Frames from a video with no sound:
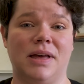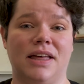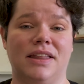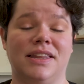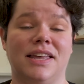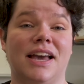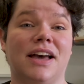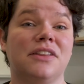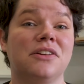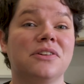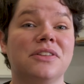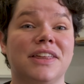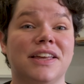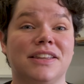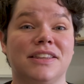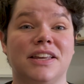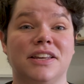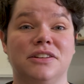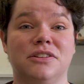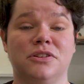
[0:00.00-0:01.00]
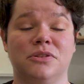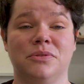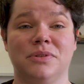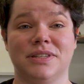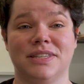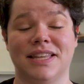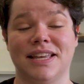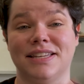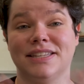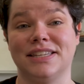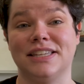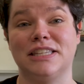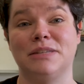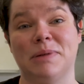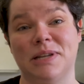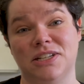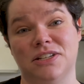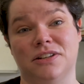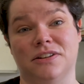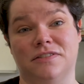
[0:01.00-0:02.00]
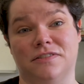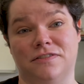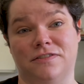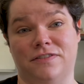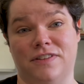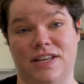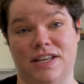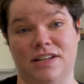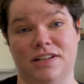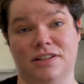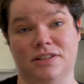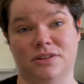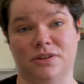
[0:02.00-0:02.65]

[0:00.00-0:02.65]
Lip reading: And the other thing they do is they suspension feed,